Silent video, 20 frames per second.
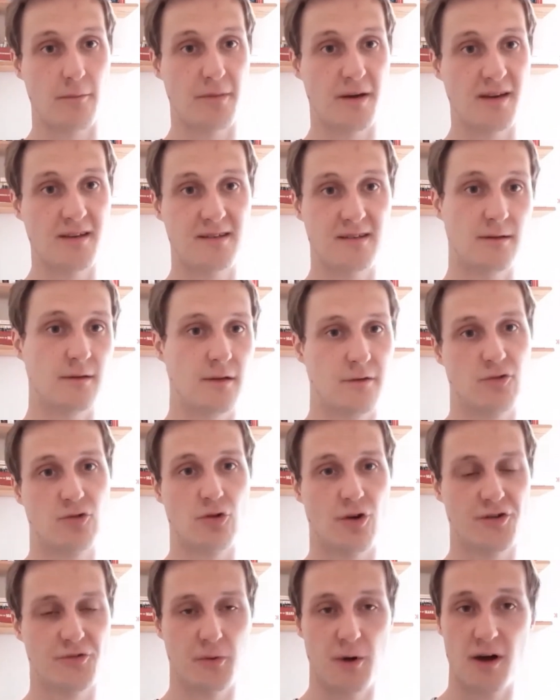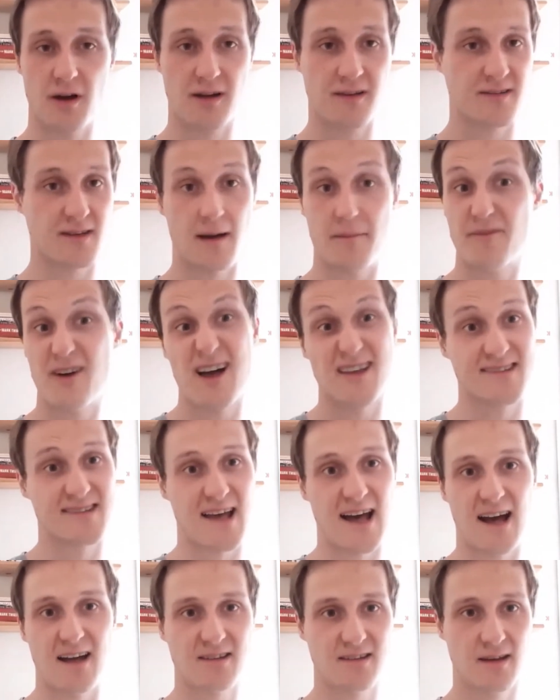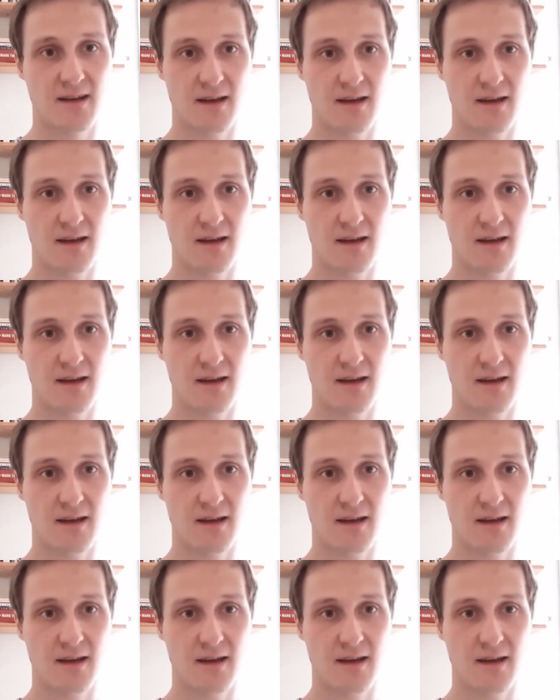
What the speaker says: peace and do the crossword because I'm that sad.